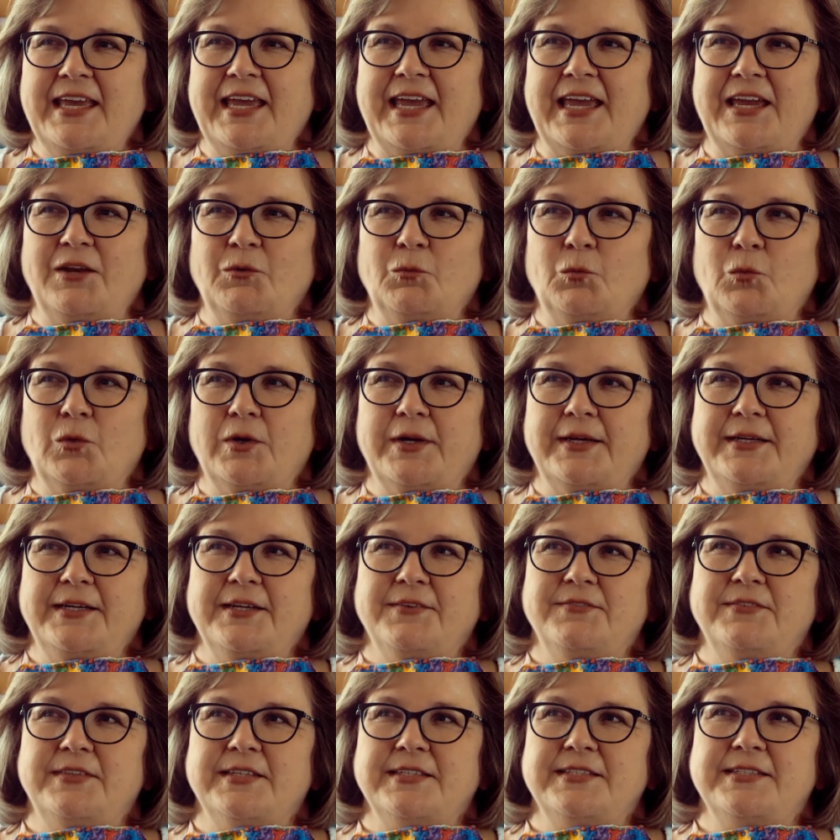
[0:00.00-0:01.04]
And one
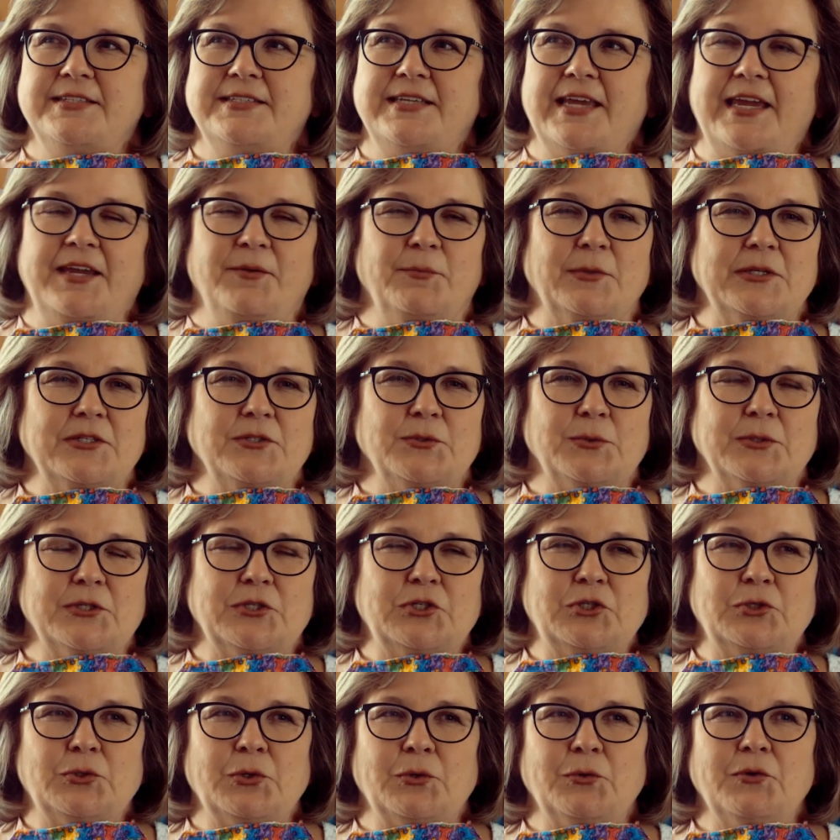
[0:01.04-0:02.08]
of the statements
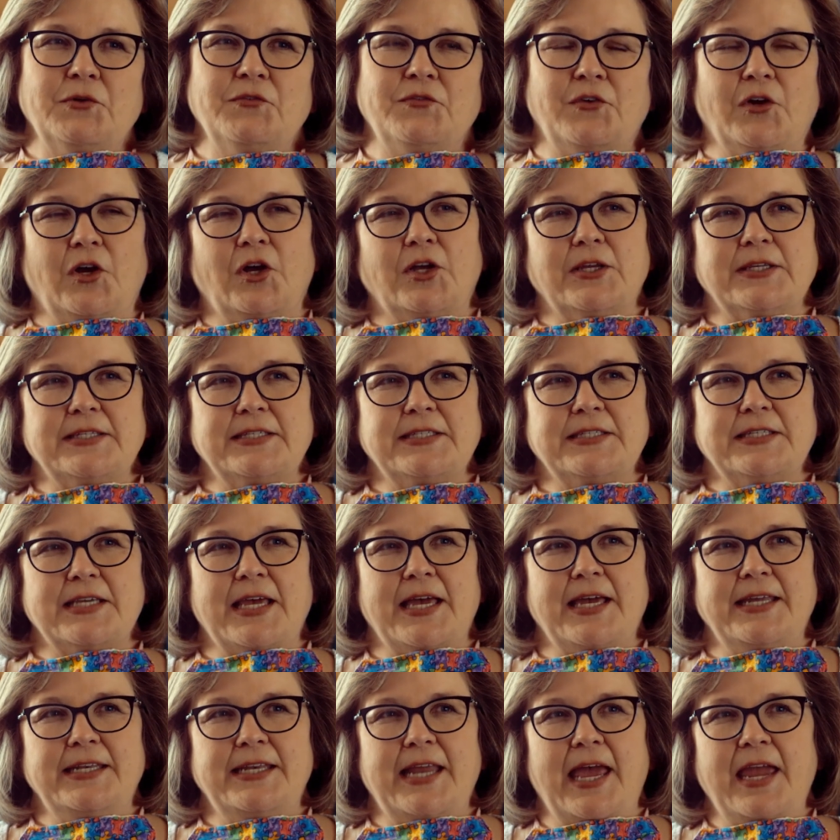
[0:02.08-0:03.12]
was true or false.
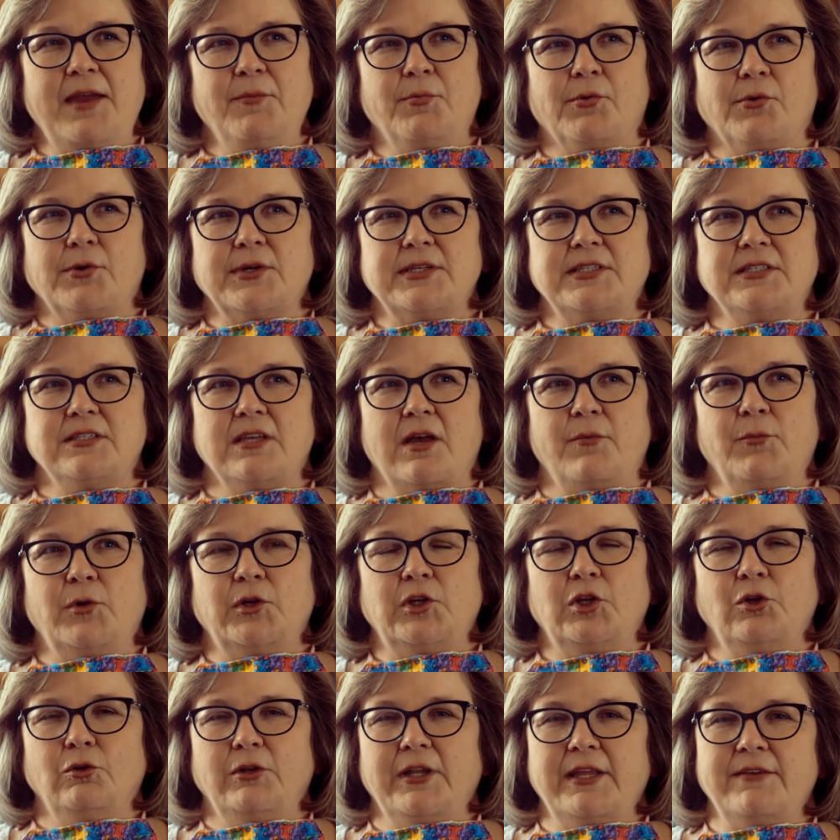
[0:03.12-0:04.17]
A neighbor is
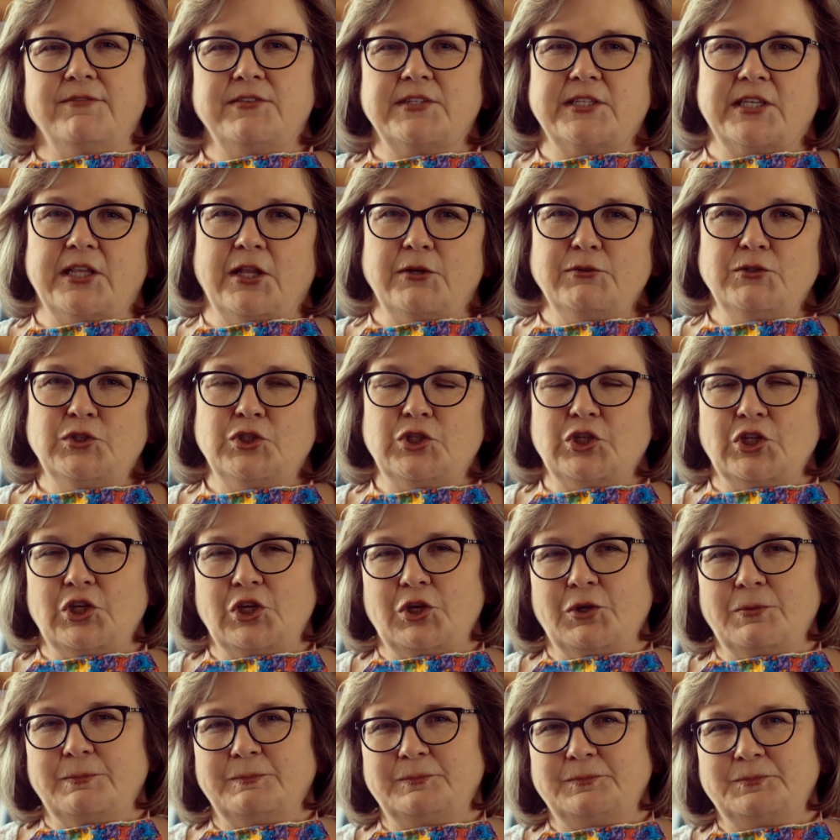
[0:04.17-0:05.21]
someone who lives close to
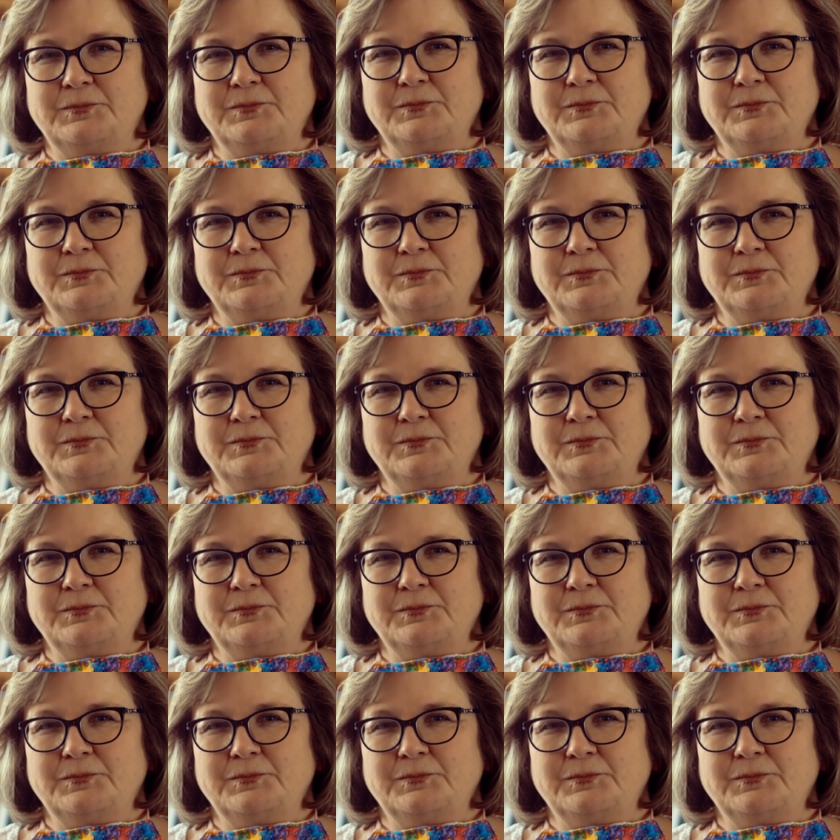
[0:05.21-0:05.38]
you.